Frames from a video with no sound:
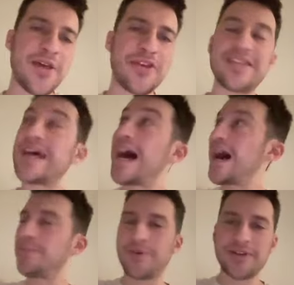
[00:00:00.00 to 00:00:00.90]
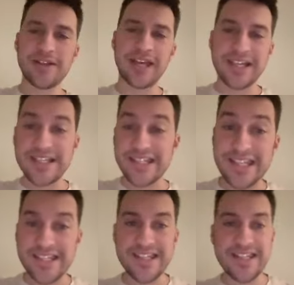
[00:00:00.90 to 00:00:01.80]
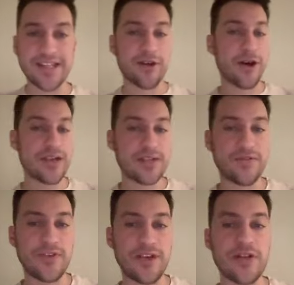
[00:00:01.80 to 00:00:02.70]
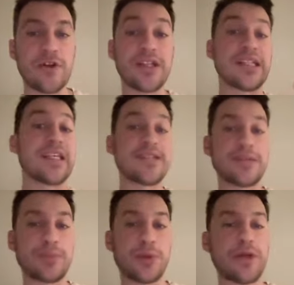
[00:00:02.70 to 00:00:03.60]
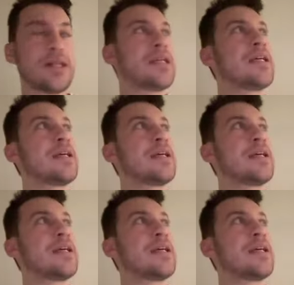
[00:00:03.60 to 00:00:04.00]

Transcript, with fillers: The top, like consistency and costs and fees, are the least important.